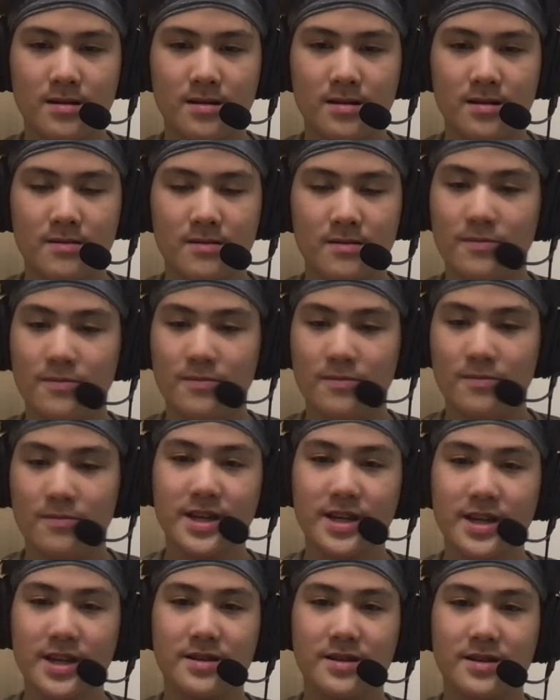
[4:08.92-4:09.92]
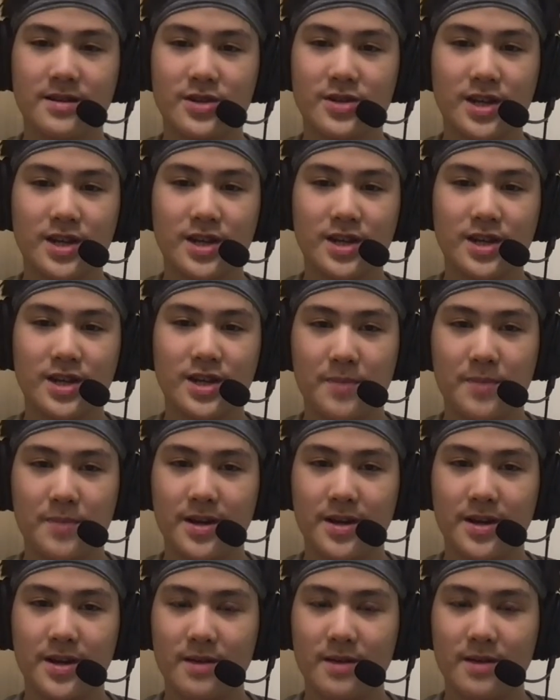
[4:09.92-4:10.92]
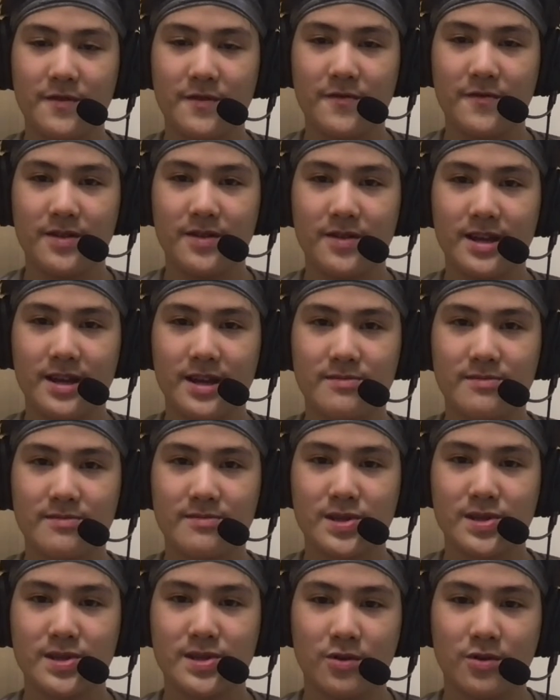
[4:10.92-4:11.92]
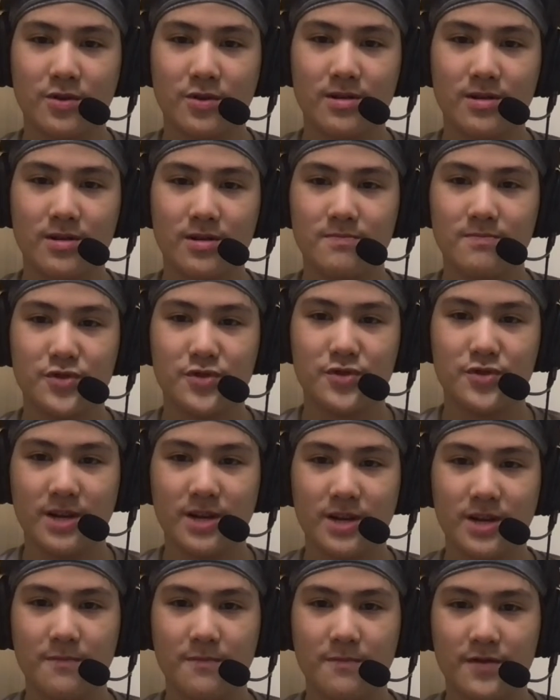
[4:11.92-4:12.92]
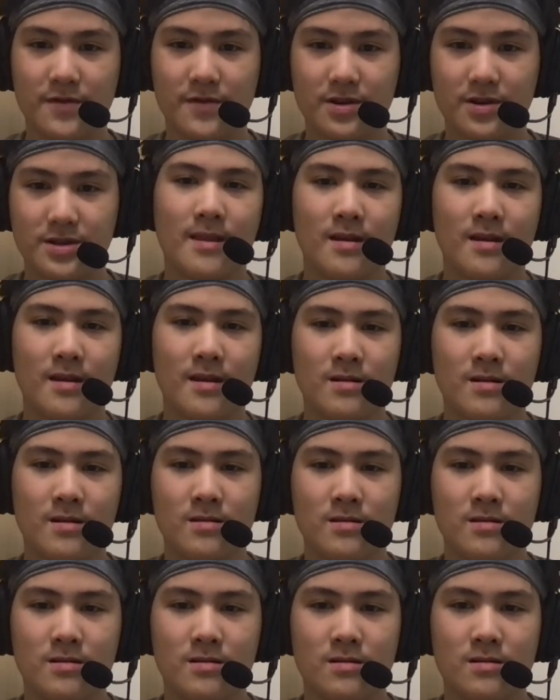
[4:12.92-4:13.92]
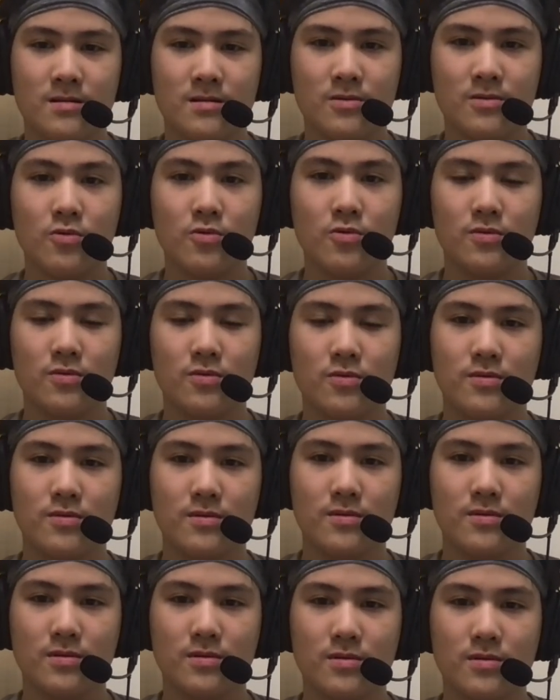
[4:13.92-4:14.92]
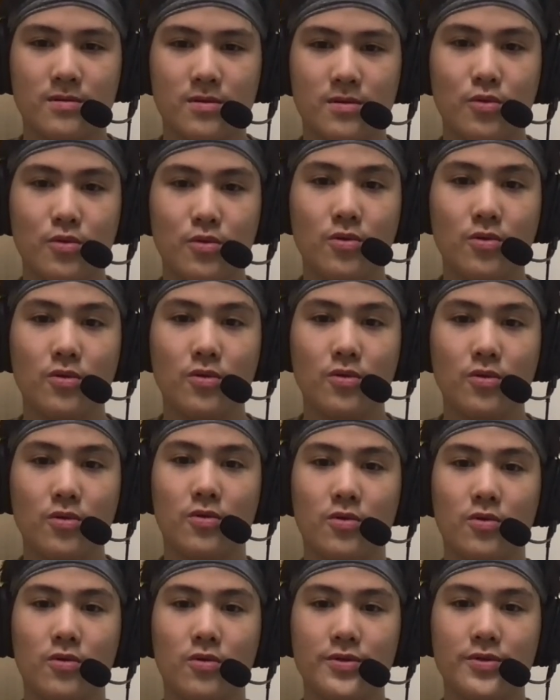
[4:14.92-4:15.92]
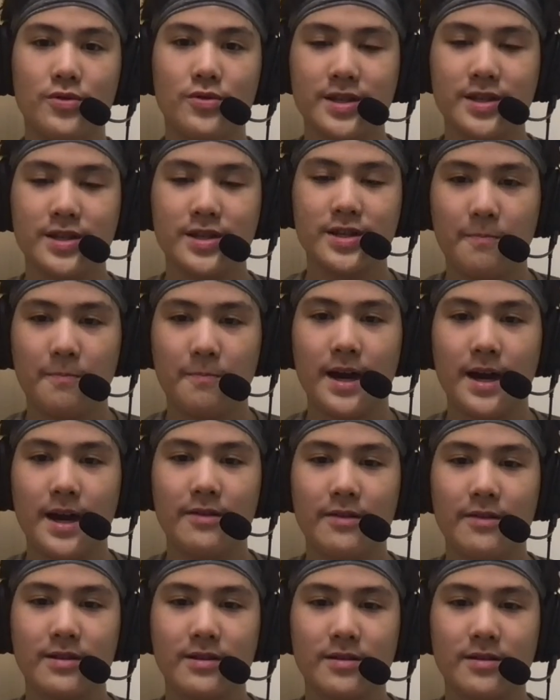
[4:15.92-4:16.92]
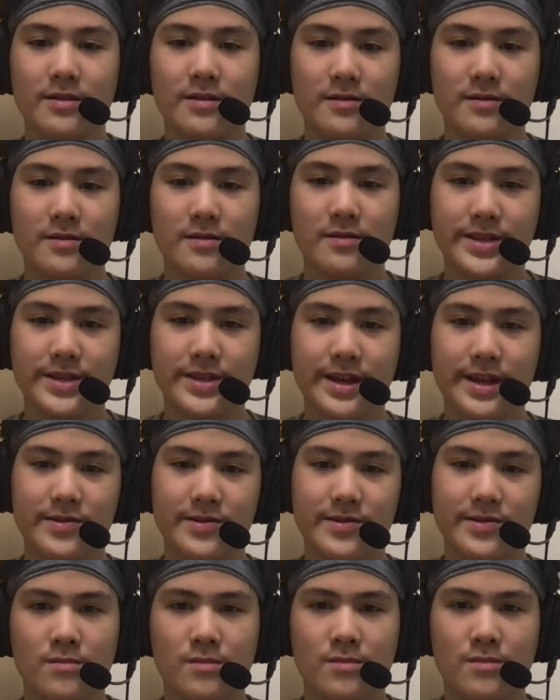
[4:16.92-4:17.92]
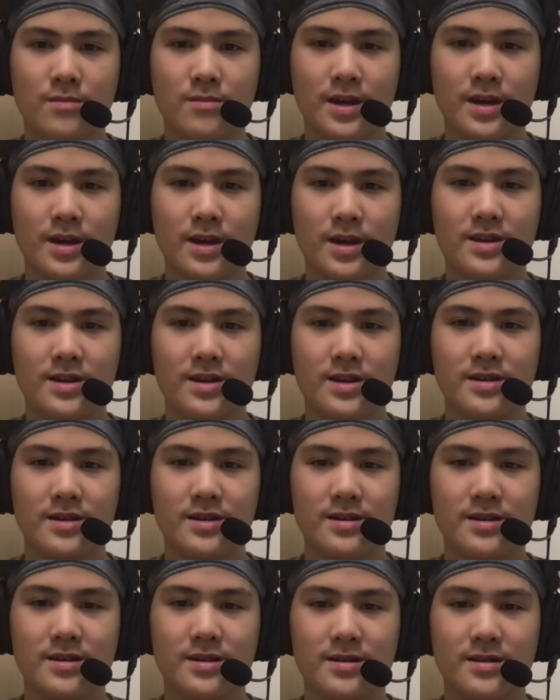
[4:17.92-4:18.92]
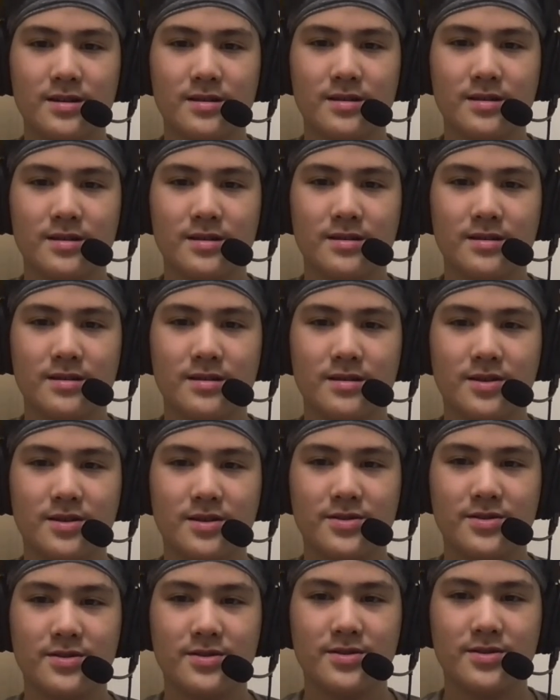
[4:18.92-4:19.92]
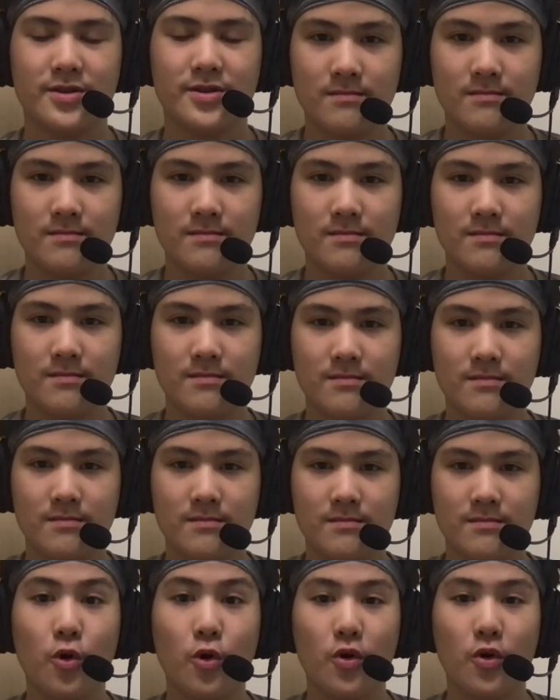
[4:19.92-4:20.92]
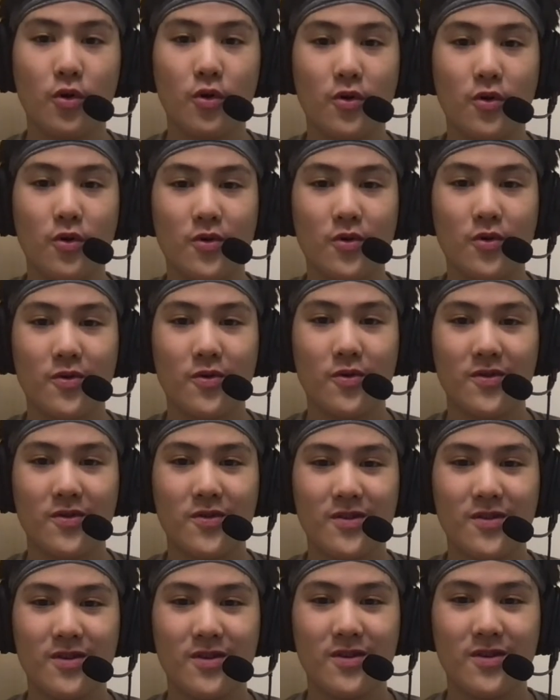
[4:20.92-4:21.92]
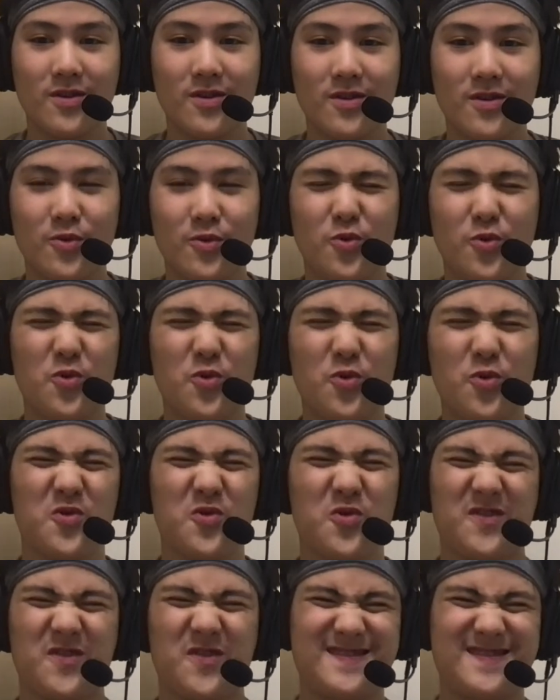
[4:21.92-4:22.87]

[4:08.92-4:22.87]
Bro, she has a big army for that small ship of hers. Oh. Oh, she's a pirate herself. Hey. This girl's dope. Oh. Ooh.